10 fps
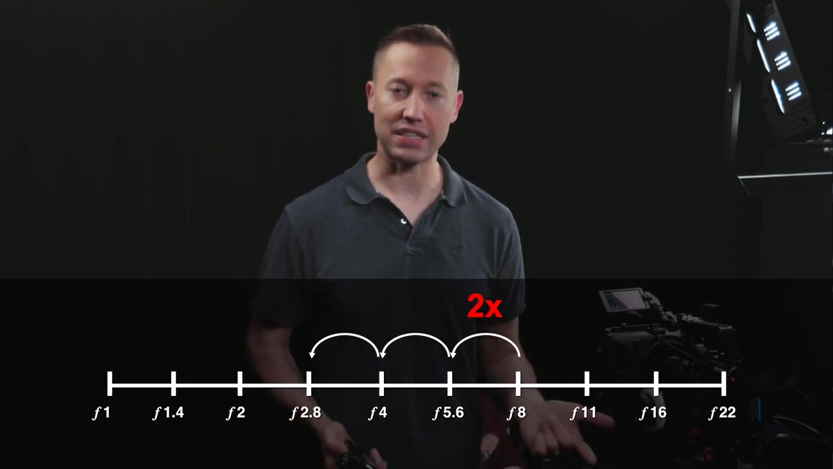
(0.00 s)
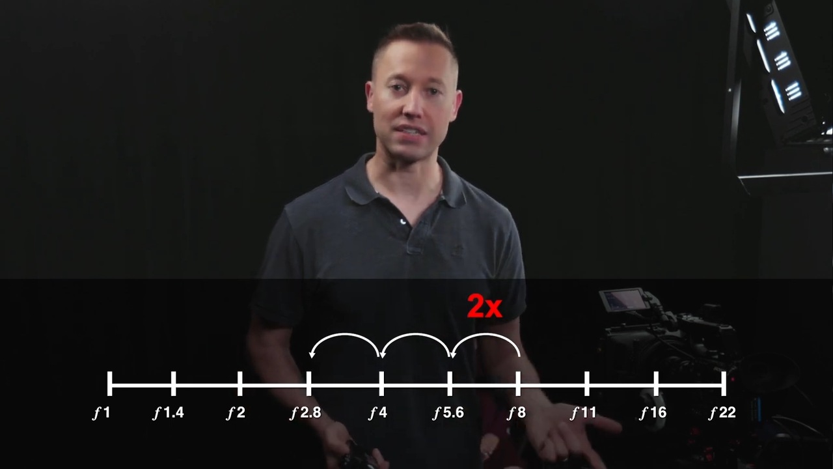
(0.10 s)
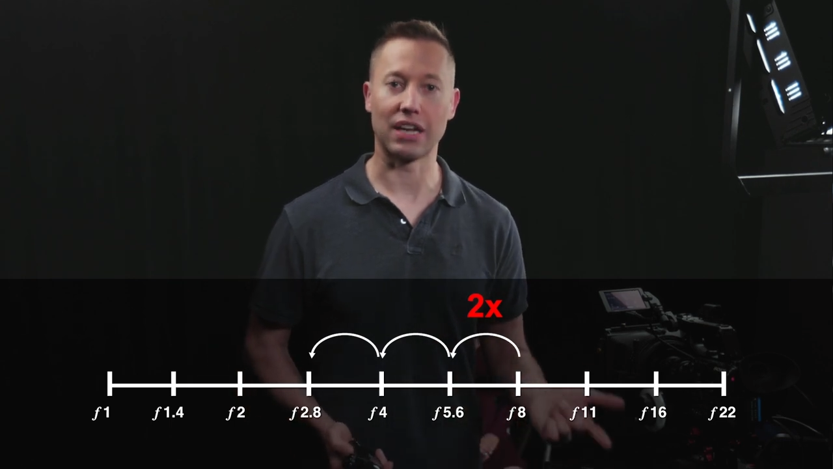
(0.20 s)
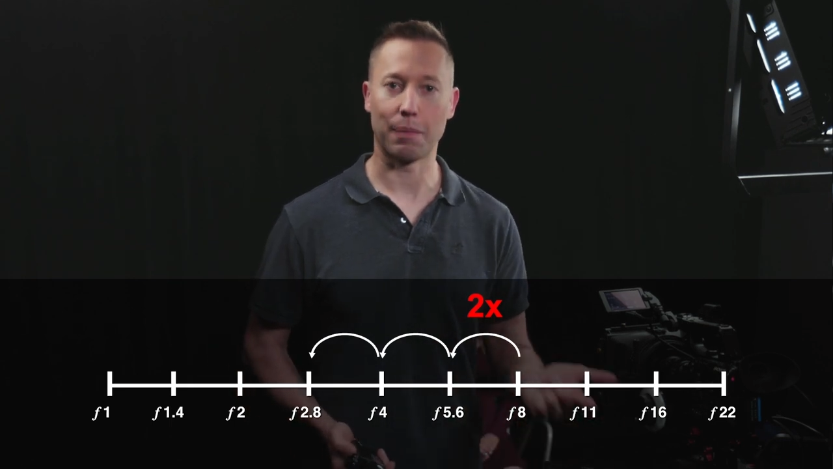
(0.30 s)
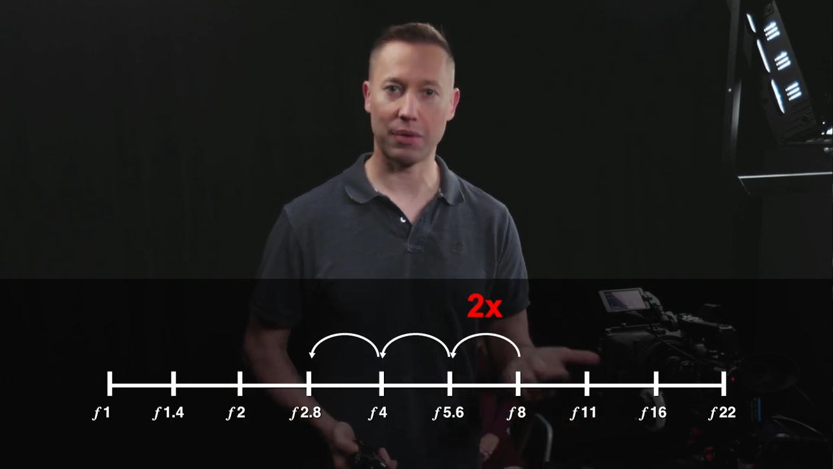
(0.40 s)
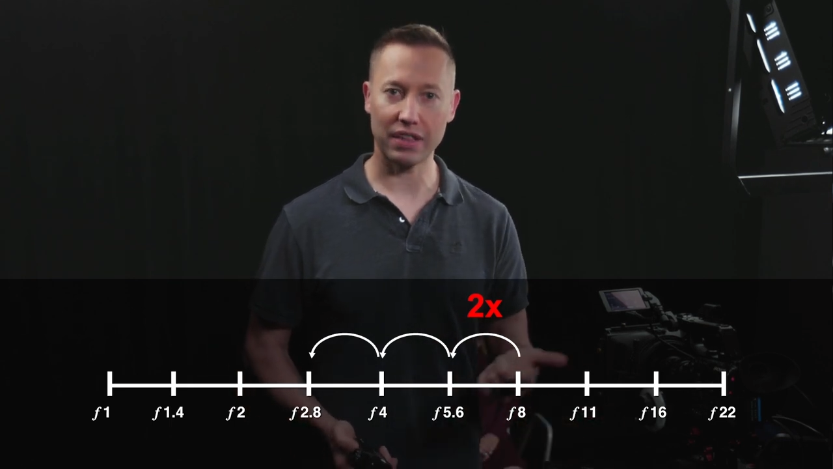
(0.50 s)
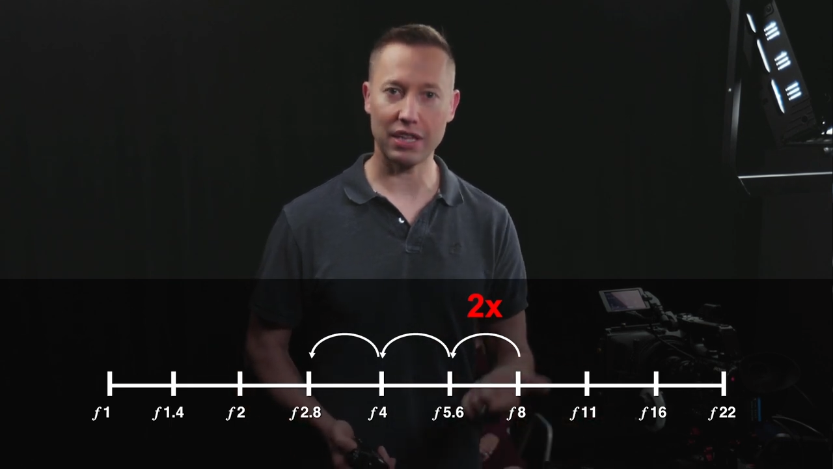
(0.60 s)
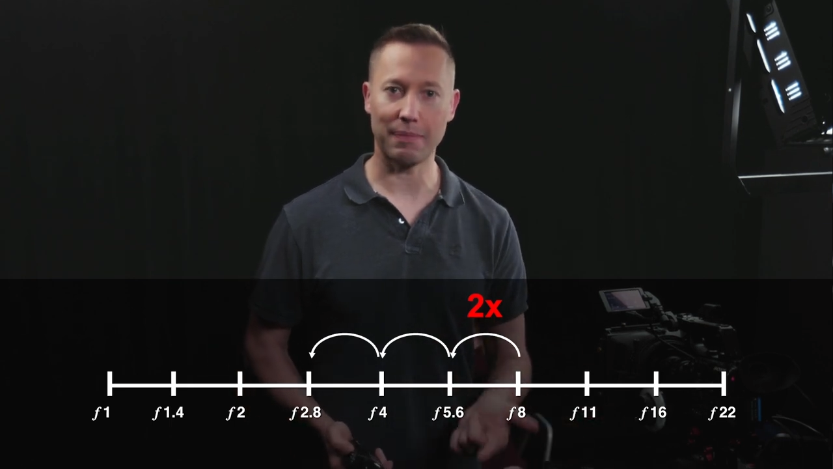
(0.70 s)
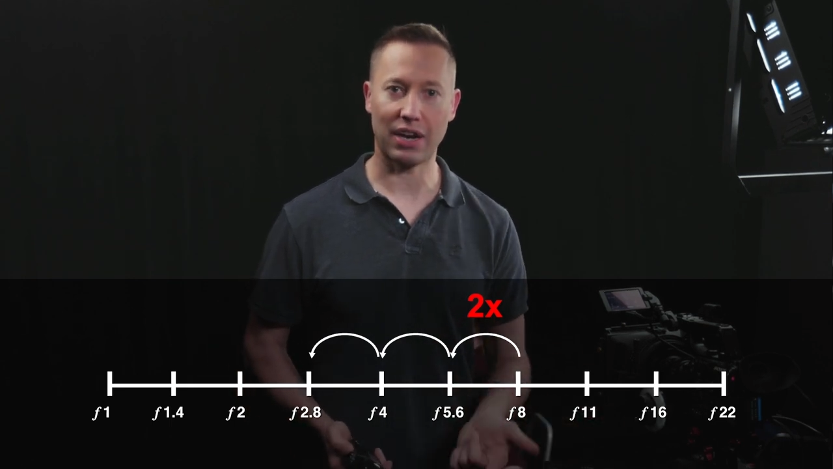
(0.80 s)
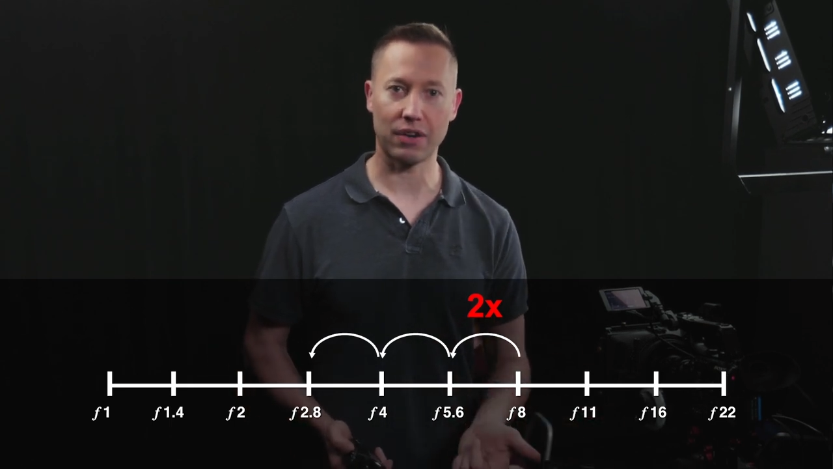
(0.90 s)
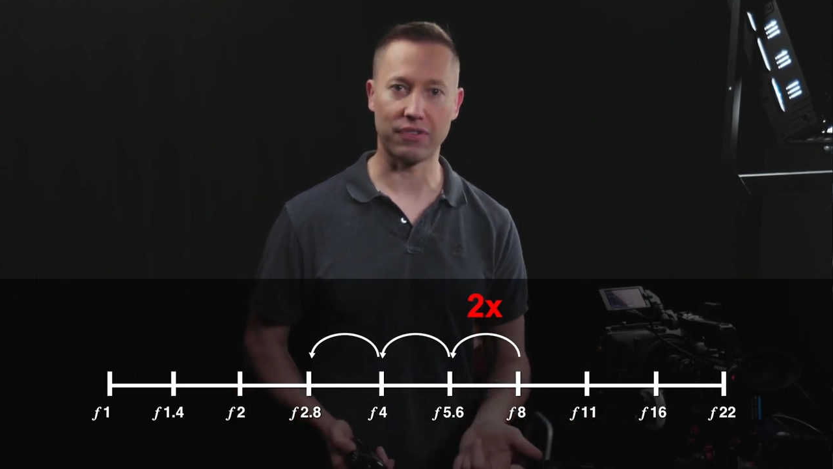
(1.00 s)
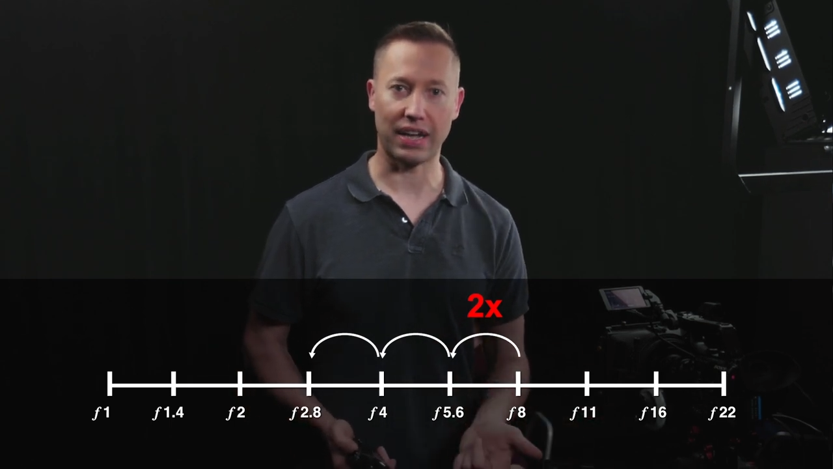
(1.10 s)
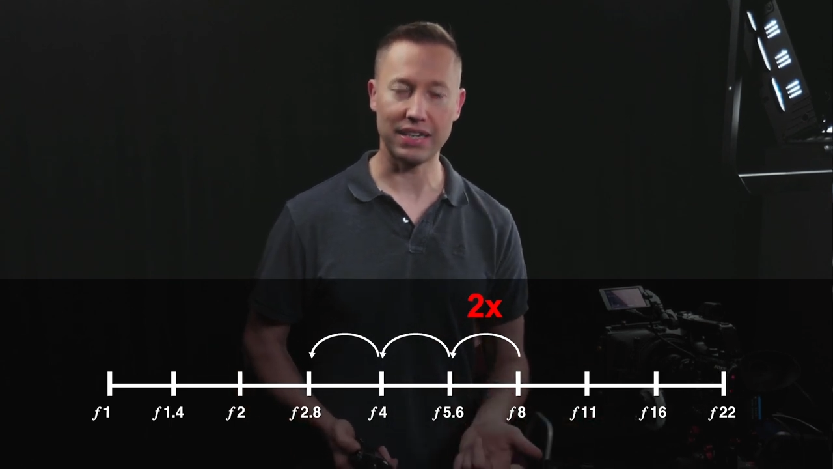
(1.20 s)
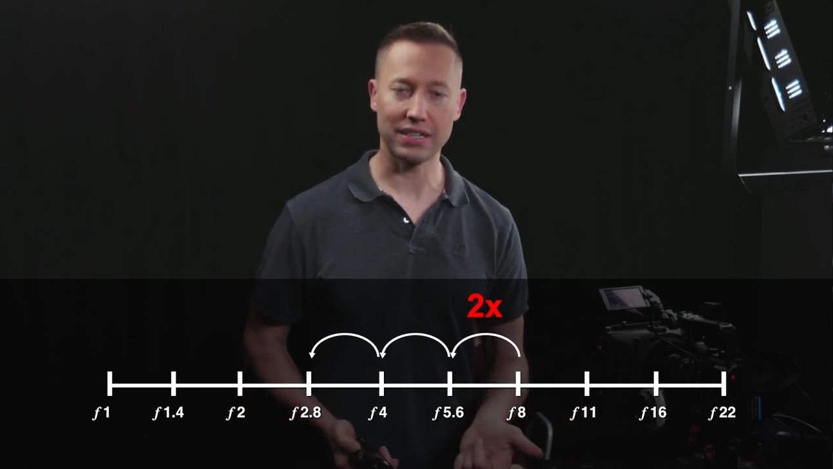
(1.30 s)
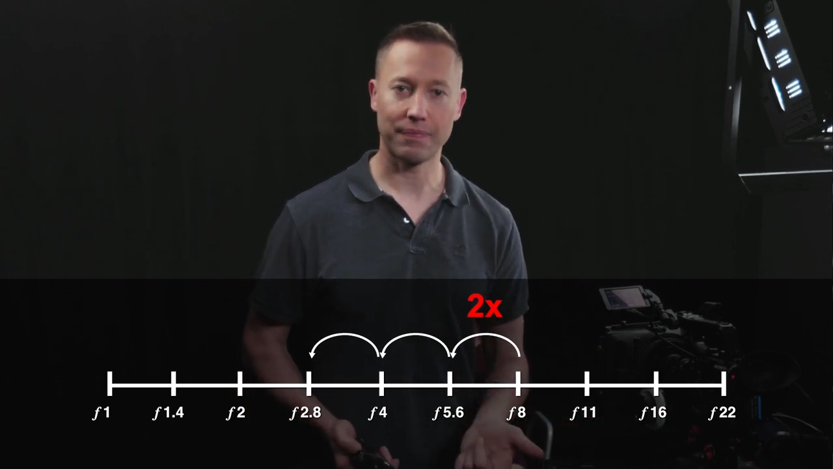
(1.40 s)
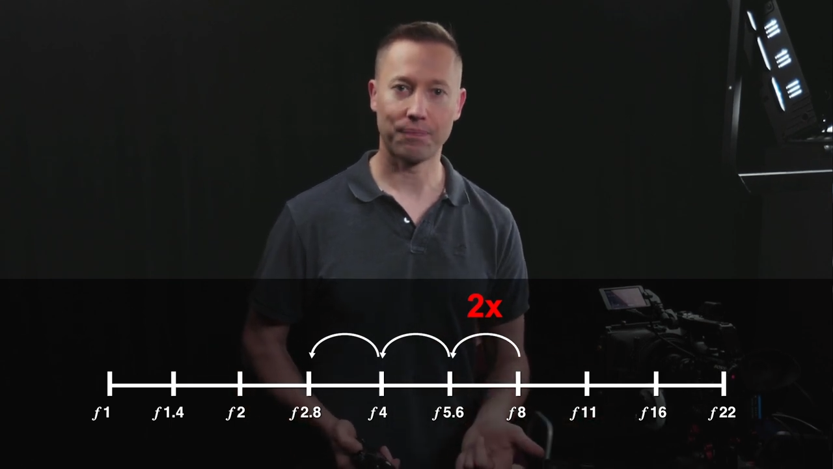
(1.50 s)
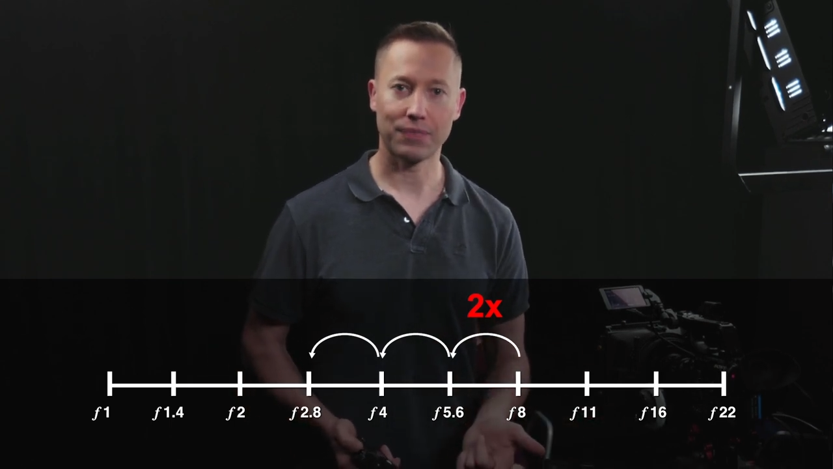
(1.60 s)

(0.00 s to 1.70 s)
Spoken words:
is doubling the amount of light.